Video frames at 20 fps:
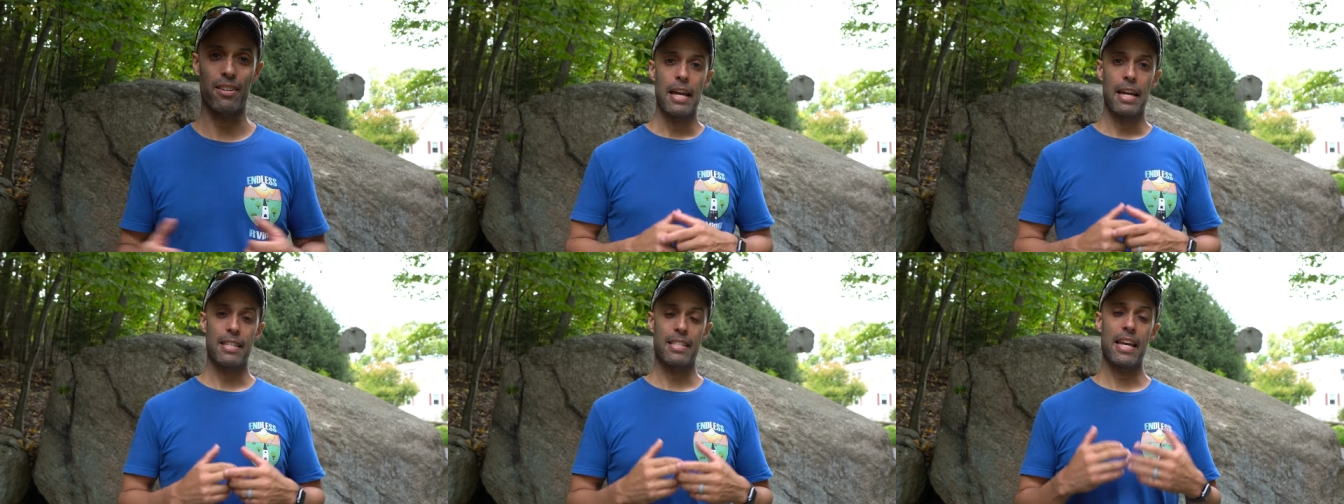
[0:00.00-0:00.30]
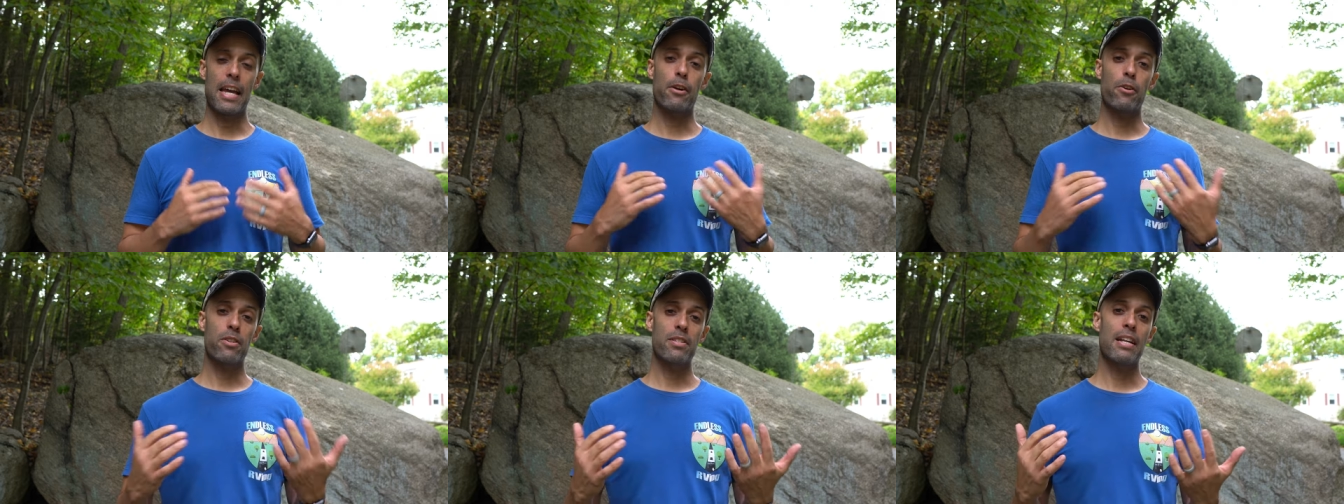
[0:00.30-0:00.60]

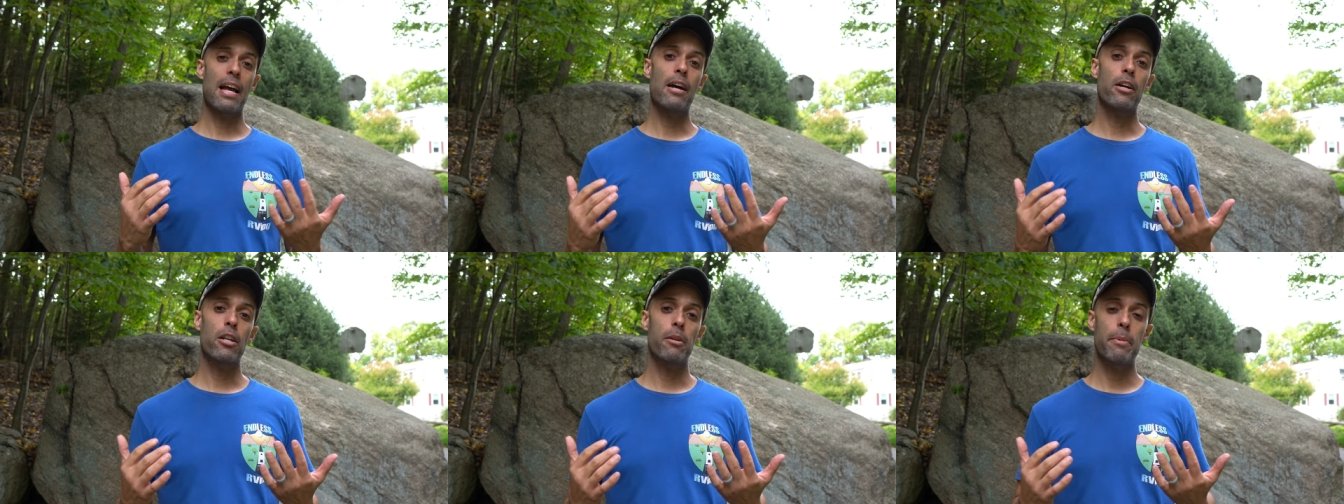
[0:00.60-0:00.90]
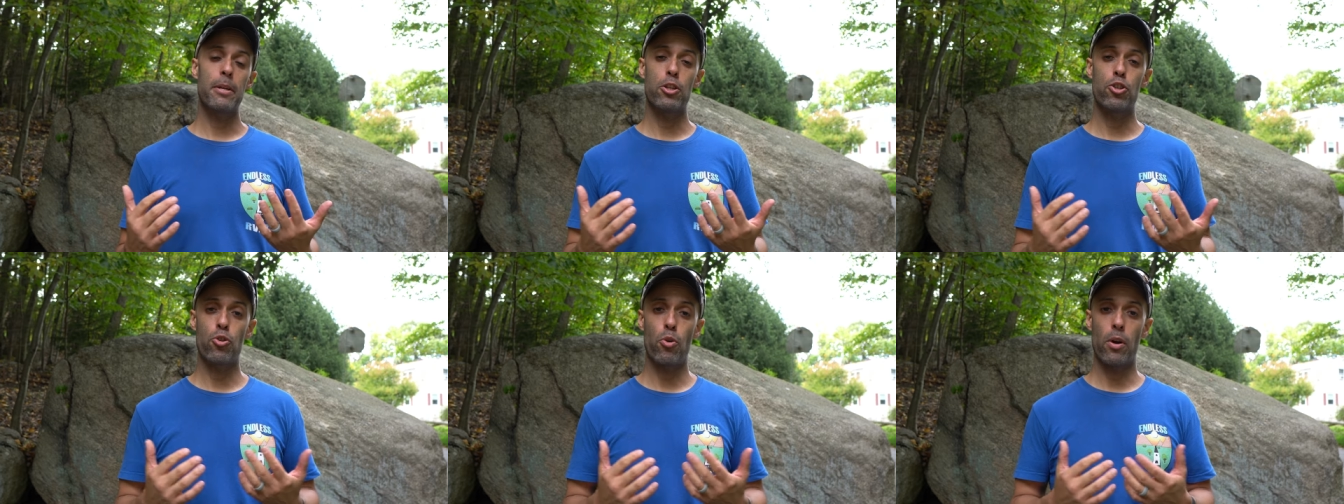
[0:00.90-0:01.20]
Entegra is now going to
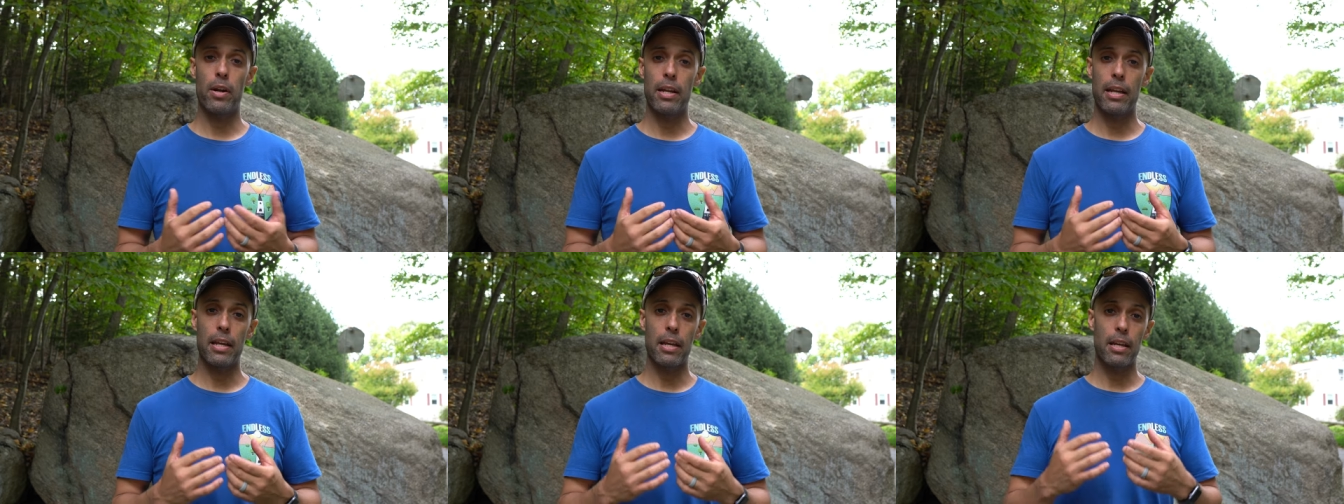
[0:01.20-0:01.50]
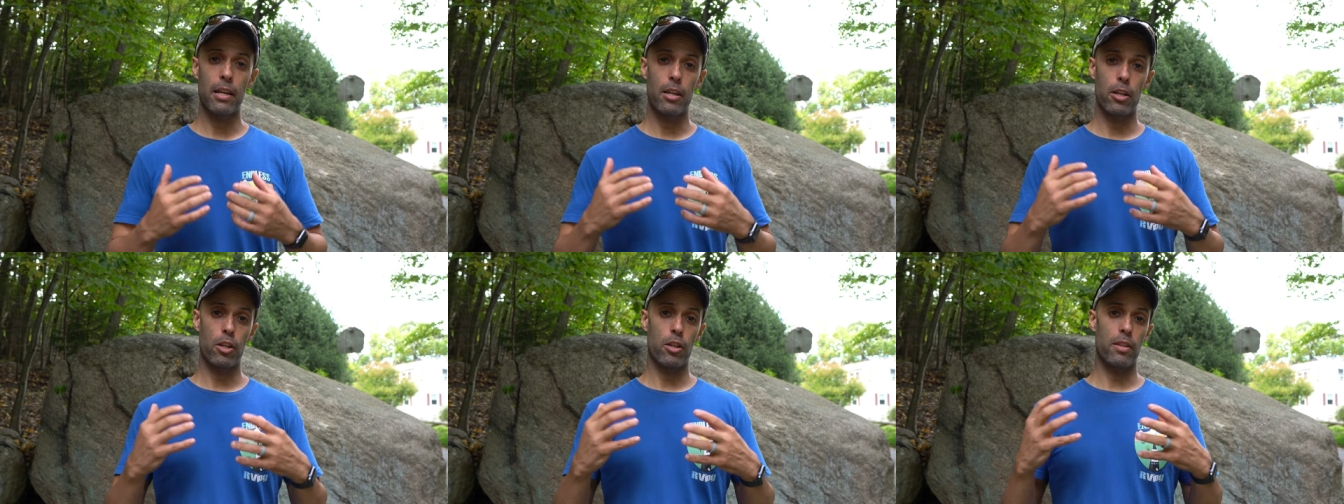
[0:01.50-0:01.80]
be
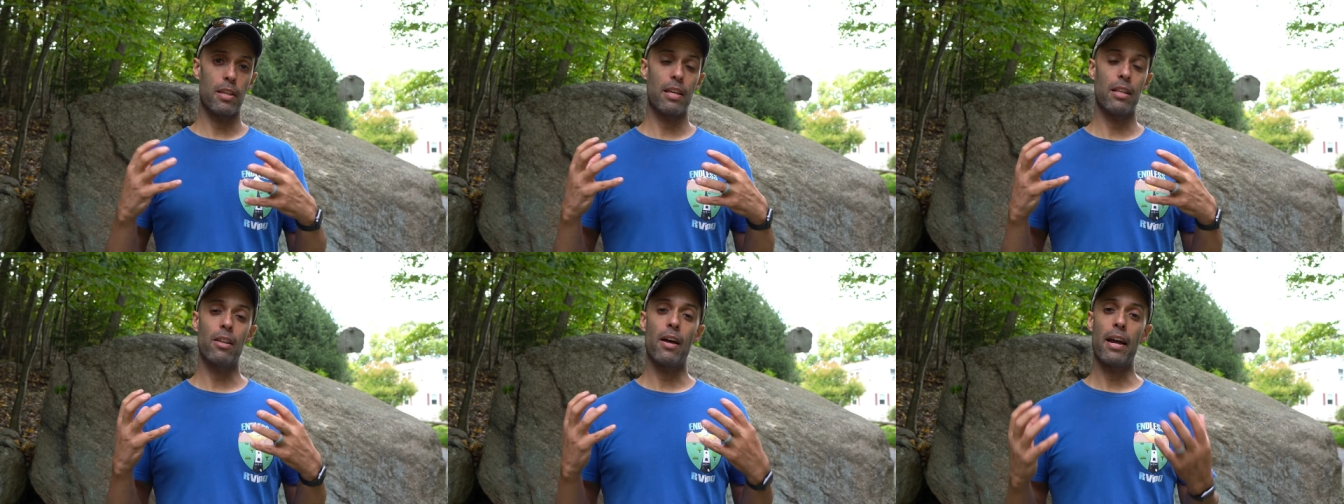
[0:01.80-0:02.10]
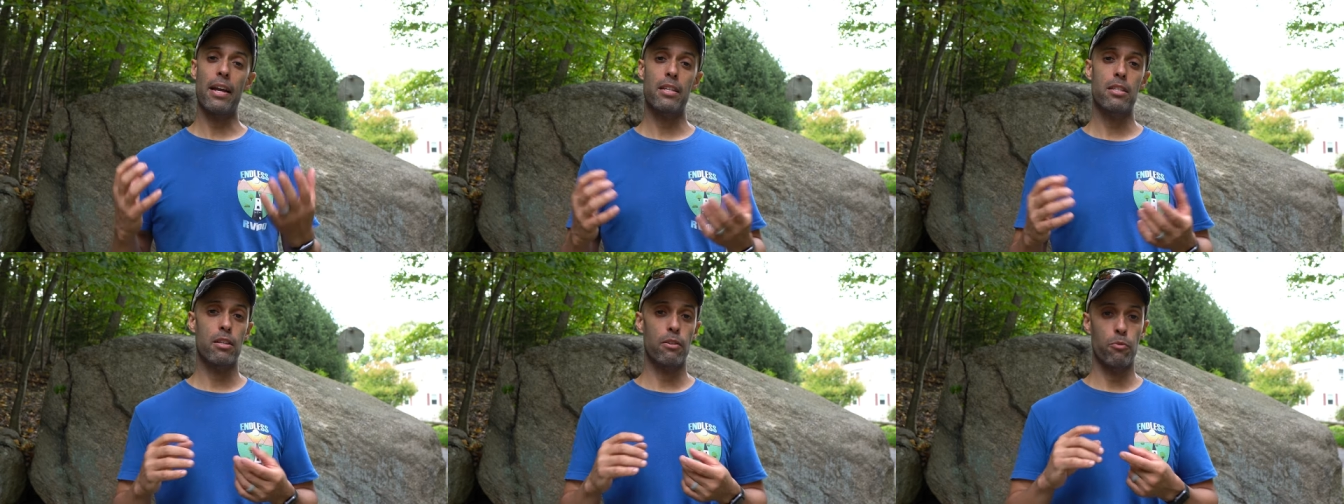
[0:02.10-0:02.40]
joining the
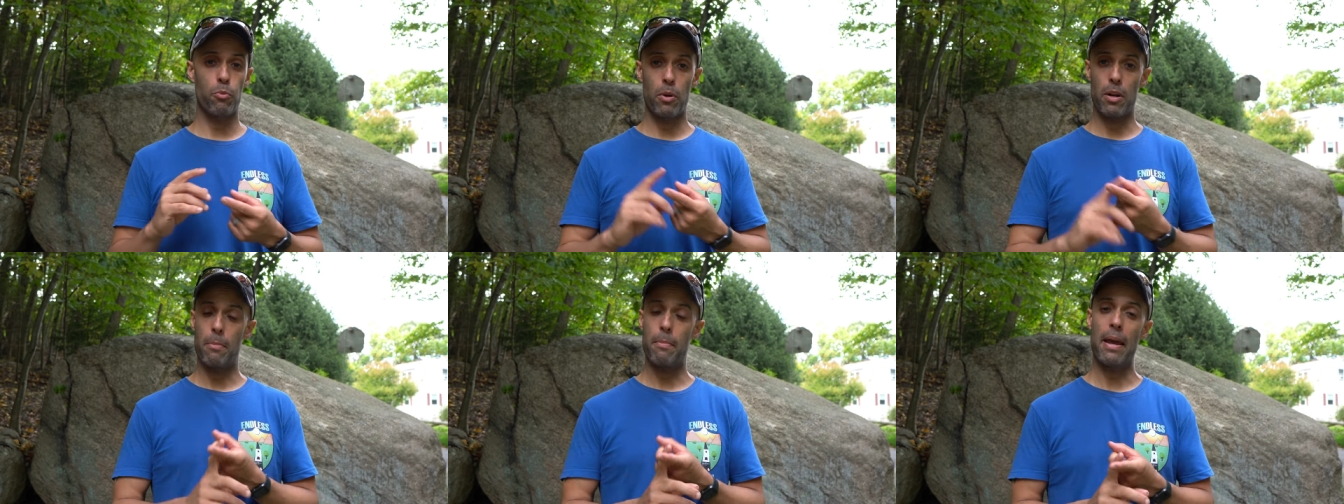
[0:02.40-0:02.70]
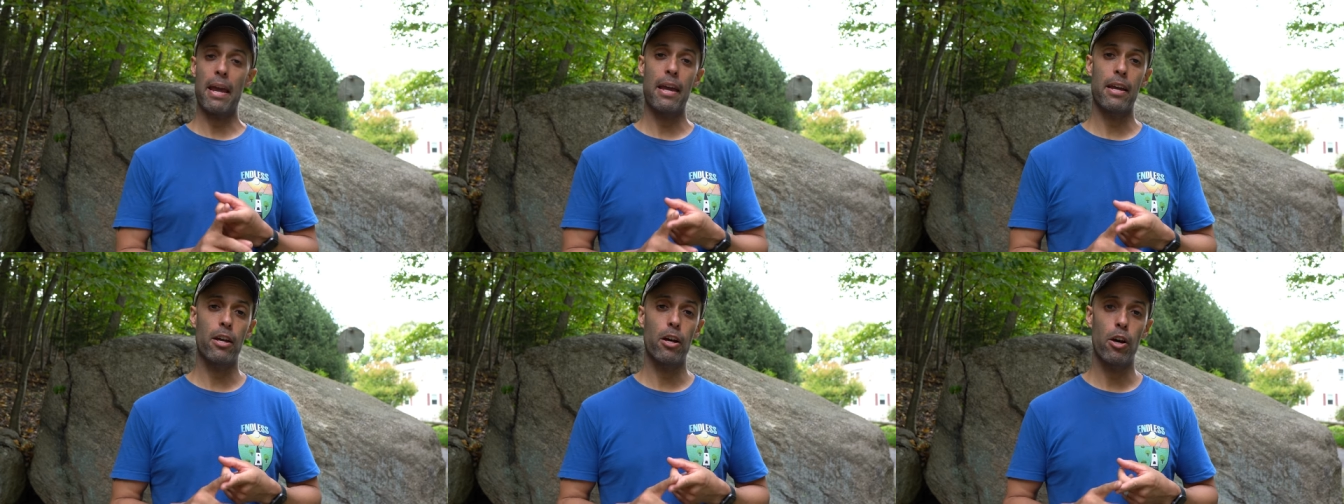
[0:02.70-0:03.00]
likes of
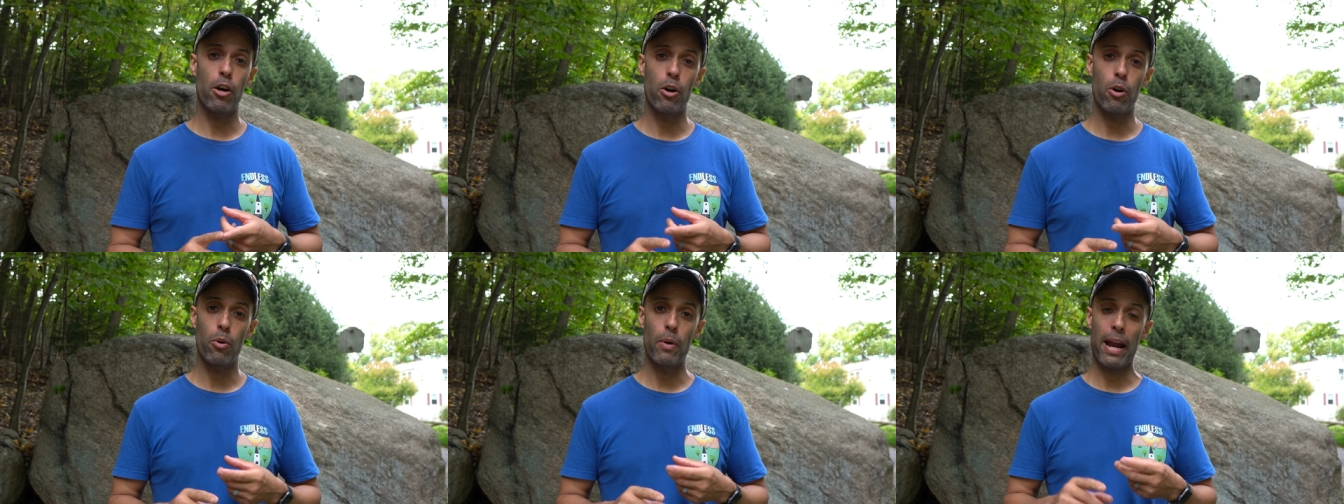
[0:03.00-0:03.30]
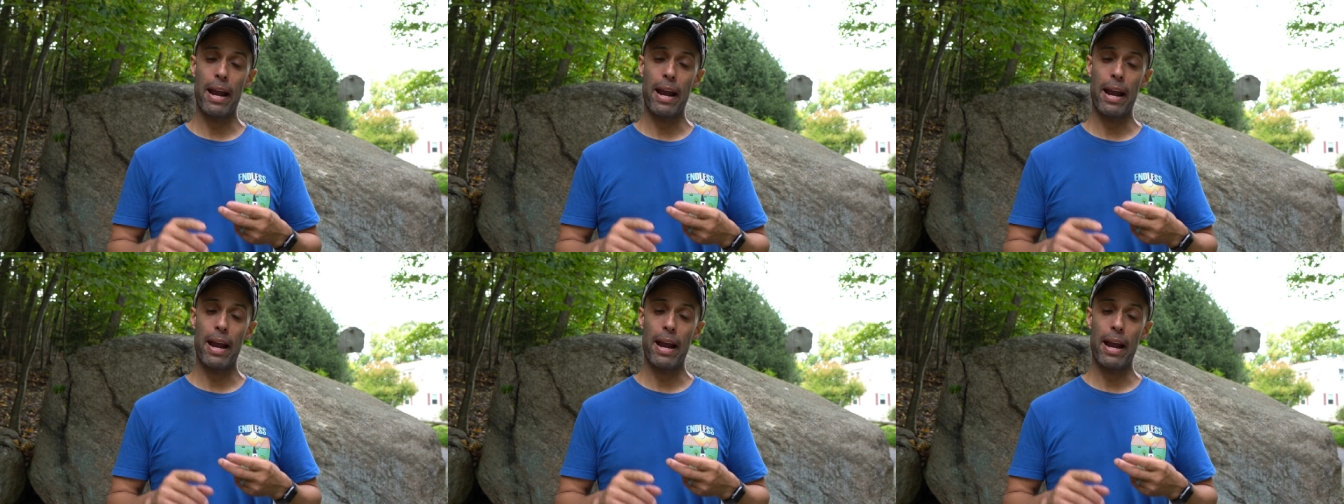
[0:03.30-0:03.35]
Winnebago,